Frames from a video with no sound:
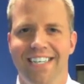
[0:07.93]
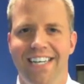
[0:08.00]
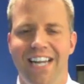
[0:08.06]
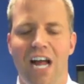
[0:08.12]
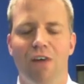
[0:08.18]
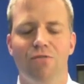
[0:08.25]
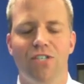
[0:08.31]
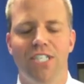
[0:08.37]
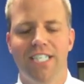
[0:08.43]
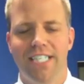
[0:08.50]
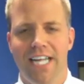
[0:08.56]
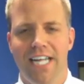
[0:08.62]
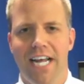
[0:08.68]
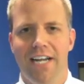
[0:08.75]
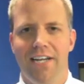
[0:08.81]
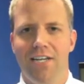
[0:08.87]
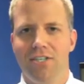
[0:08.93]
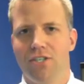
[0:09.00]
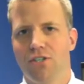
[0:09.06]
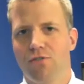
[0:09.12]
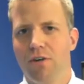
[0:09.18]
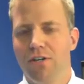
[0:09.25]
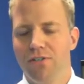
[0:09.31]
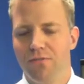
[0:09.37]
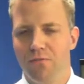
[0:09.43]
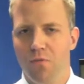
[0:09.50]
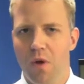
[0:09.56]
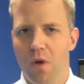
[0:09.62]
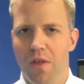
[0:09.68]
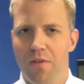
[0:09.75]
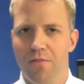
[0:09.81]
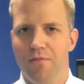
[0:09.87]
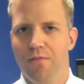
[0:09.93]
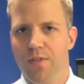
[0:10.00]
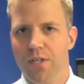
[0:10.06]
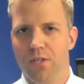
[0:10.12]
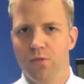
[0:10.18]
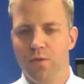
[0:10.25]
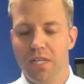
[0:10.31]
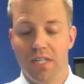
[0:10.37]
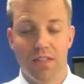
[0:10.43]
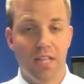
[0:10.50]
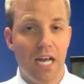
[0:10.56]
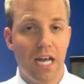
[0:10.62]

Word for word: an outstanding stretch of weather for this week.